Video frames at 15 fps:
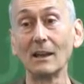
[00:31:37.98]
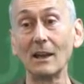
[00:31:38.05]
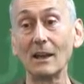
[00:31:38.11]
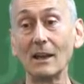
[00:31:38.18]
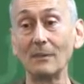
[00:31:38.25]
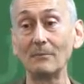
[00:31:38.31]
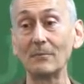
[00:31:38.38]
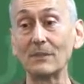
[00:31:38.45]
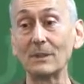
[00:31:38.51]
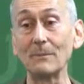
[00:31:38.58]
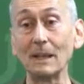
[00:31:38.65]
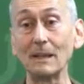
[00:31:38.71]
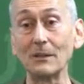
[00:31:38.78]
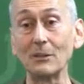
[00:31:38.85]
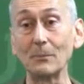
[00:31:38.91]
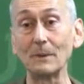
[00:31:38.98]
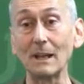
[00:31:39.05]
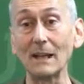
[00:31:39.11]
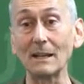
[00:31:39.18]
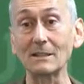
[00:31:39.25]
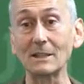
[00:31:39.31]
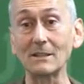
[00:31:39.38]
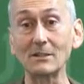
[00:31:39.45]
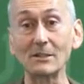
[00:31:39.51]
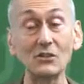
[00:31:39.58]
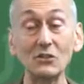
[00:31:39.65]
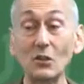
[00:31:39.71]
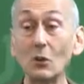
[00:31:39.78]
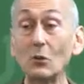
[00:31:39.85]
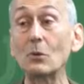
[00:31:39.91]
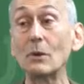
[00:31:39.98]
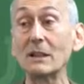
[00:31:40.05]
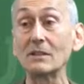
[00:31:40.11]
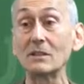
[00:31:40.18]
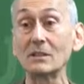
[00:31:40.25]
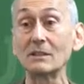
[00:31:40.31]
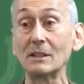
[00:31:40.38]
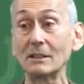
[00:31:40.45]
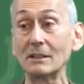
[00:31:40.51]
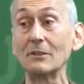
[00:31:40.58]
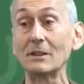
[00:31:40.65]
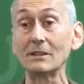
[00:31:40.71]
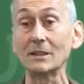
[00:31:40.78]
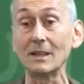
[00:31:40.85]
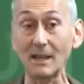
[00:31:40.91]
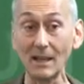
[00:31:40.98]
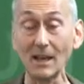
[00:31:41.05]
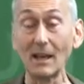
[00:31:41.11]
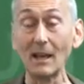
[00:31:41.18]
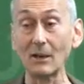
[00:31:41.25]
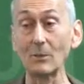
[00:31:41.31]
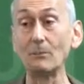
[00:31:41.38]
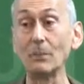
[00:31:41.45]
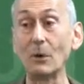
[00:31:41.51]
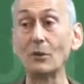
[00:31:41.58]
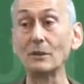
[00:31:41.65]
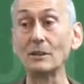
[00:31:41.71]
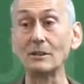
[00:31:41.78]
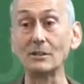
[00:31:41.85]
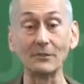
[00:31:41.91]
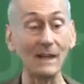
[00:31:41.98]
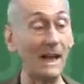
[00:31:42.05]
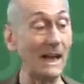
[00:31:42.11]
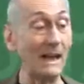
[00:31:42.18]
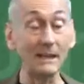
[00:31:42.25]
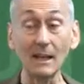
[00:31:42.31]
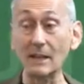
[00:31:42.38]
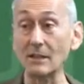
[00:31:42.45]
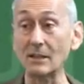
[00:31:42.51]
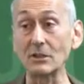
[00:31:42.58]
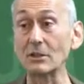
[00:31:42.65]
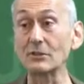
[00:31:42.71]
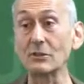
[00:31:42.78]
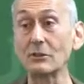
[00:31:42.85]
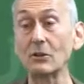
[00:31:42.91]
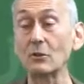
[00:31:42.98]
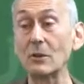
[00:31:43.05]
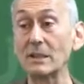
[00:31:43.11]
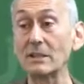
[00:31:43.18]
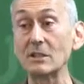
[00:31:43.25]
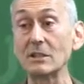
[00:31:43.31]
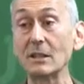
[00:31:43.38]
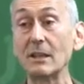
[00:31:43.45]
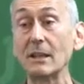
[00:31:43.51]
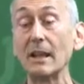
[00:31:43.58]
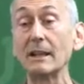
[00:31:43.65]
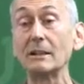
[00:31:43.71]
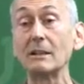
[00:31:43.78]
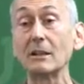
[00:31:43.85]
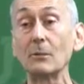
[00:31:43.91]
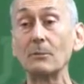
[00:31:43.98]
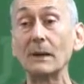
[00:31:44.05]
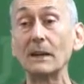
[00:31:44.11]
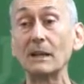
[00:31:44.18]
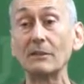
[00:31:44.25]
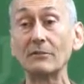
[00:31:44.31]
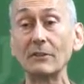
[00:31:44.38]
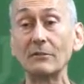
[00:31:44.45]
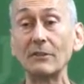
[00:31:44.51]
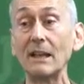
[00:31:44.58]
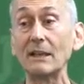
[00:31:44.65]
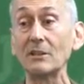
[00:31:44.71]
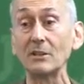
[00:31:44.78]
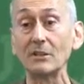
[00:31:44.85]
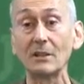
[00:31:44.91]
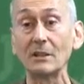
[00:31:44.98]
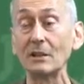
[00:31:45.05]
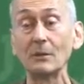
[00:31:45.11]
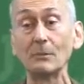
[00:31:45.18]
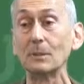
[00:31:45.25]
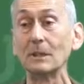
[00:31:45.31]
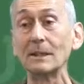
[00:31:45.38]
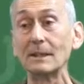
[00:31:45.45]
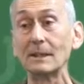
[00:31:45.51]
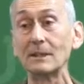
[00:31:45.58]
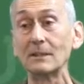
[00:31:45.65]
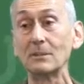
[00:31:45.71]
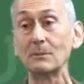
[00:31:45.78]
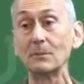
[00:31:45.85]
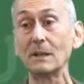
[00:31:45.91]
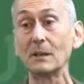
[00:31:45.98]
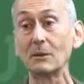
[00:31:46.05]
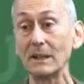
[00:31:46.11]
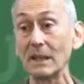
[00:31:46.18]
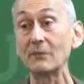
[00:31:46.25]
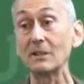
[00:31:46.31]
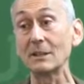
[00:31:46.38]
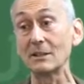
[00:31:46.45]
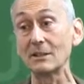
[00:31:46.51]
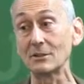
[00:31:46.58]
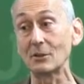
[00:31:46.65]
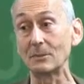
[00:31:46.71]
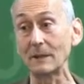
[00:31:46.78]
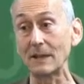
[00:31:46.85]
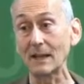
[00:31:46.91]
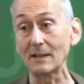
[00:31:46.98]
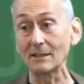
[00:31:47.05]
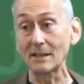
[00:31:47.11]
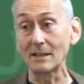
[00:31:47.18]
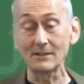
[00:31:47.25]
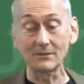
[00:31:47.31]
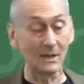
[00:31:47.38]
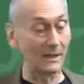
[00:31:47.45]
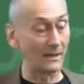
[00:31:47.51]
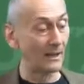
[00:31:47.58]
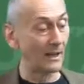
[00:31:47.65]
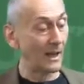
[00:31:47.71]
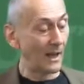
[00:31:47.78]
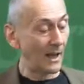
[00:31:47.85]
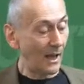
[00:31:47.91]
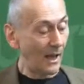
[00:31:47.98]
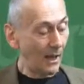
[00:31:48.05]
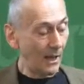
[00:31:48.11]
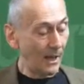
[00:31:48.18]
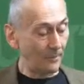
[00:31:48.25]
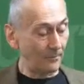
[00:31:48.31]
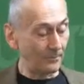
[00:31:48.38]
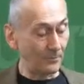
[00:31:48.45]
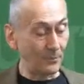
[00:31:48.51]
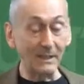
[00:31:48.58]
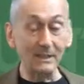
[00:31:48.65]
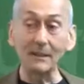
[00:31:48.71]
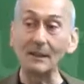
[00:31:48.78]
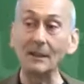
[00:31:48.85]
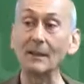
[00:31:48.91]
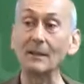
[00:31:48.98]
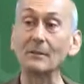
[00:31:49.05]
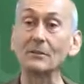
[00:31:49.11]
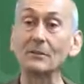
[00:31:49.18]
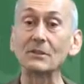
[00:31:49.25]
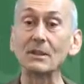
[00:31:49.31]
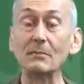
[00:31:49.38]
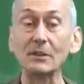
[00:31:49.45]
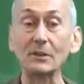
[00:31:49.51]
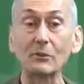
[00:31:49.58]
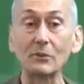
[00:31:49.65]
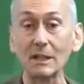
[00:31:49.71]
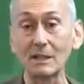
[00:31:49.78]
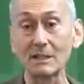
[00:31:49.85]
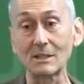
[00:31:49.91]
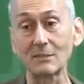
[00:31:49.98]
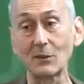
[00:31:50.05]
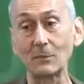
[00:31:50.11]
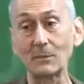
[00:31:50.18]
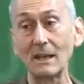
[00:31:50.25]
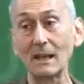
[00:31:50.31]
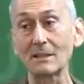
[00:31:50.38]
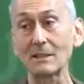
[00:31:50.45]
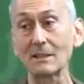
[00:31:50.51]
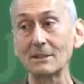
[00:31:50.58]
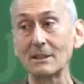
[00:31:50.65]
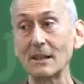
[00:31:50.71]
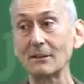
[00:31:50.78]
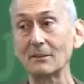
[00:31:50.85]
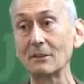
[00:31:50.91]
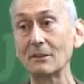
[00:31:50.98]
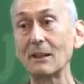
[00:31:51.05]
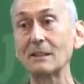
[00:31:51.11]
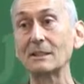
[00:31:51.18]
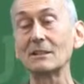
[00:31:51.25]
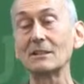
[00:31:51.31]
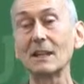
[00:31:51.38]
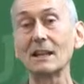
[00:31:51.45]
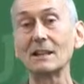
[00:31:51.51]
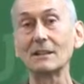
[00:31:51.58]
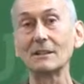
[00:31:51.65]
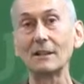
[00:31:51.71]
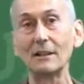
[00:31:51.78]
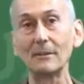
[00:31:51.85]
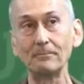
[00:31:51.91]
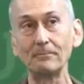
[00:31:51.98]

to make it open access. There's no question that there is a component of that. There's also no question that, like the competitive advantage, it's going to completely disappear when everything is open access, right? But some of the critics of open access, and I regret to say that